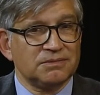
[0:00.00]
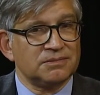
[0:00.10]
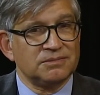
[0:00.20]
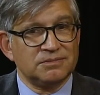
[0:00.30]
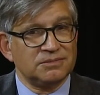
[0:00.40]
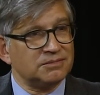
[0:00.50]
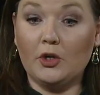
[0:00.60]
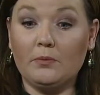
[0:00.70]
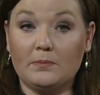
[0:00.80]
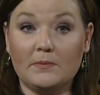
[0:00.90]
Well,
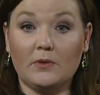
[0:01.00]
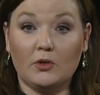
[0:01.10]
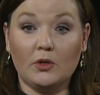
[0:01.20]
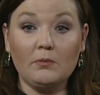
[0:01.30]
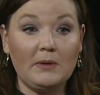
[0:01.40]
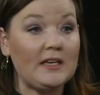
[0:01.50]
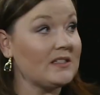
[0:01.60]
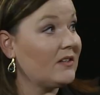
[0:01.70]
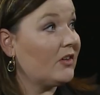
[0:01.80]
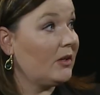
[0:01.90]
Group
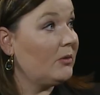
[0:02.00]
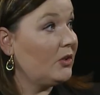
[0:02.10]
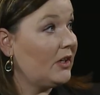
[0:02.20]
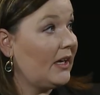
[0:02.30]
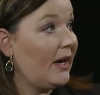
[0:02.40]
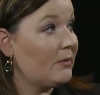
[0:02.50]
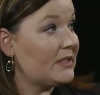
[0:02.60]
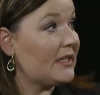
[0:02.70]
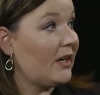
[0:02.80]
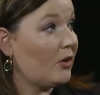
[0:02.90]
meetings in the community, I
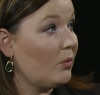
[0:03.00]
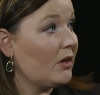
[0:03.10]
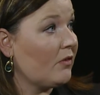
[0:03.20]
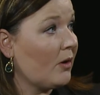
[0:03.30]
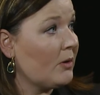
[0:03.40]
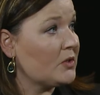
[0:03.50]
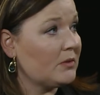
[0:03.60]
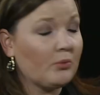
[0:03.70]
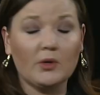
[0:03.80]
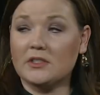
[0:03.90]
would say, are one of our
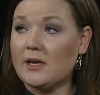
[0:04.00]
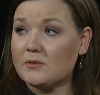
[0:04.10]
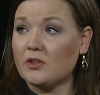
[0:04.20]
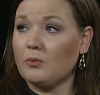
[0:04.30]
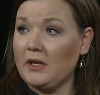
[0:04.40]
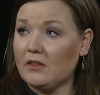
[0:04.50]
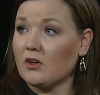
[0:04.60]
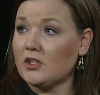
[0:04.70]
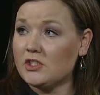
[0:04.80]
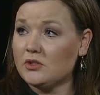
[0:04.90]
most important times of the week.
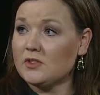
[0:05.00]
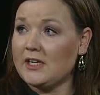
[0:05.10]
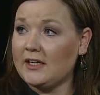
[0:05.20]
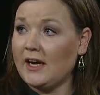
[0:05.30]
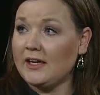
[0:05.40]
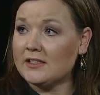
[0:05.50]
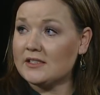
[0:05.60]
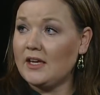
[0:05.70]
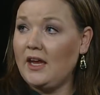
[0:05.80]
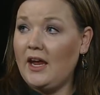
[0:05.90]
They're on Tuesday
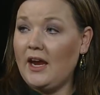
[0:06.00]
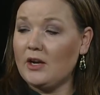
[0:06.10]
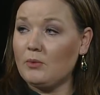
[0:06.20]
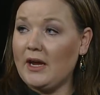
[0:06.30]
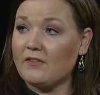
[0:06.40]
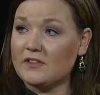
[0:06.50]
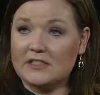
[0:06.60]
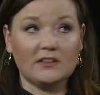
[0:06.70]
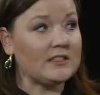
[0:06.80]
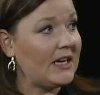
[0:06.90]
nights, and we have
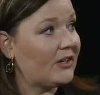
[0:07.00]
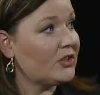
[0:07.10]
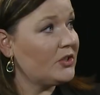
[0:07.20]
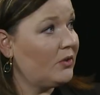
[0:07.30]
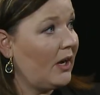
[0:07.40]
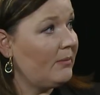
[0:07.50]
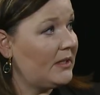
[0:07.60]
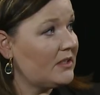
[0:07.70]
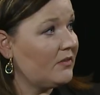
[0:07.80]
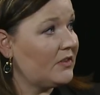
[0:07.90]
facilitators who come
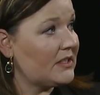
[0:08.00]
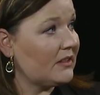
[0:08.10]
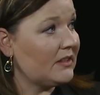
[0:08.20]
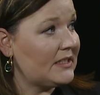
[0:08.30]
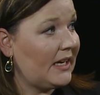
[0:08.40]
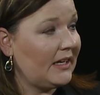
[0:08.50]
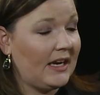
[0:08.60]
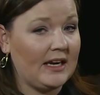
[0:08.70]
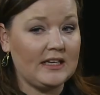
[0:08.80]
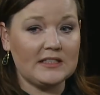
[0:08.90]
in to facilitate,
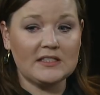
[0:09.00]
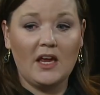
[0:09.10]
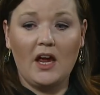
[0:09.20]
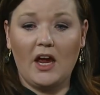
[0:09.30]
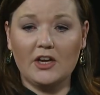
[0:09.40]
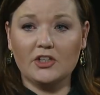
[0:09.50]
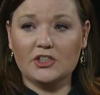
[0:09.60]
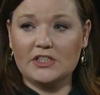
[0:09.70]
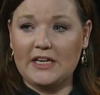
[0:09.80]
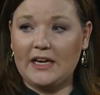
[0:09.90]
and it's
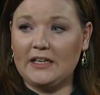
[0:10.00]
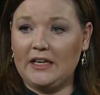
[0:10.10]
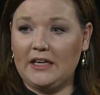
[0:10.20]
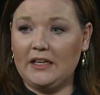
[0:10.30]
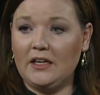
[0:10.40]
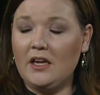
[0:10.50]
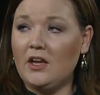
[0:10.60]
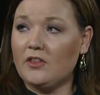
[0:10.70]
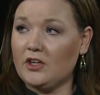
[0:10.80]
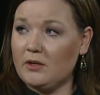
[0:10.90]
understanding
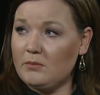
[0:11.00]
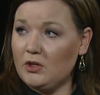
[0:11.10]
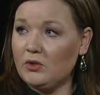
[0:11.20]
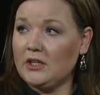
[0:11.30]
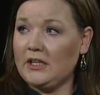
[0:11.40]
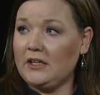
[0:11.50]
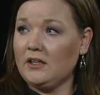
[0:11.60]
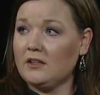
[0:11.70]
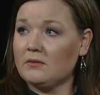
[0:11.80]
the community,